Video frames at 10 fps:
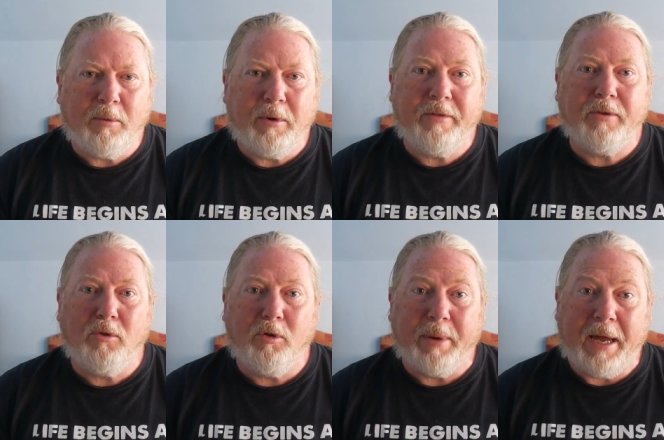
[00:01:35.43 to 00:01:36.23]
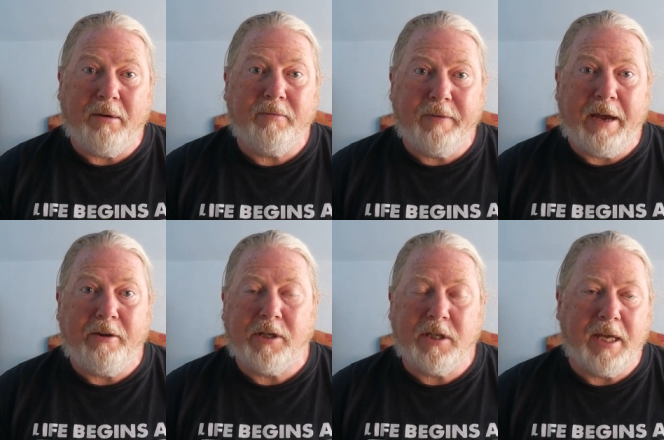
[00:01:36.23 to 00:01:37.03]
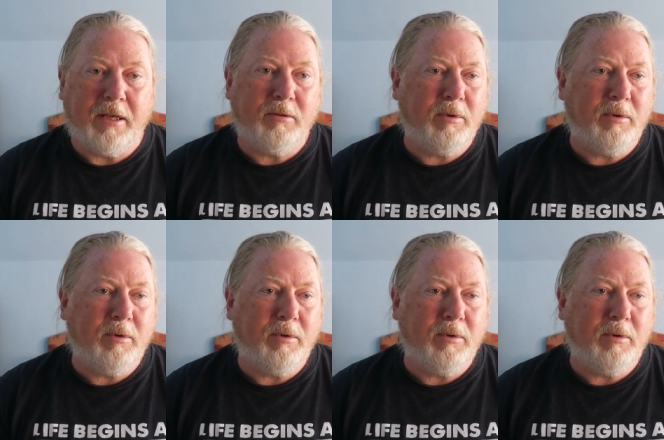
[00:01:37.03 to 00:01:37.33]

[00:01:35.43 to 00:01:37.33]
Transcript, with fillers: we thought about various things.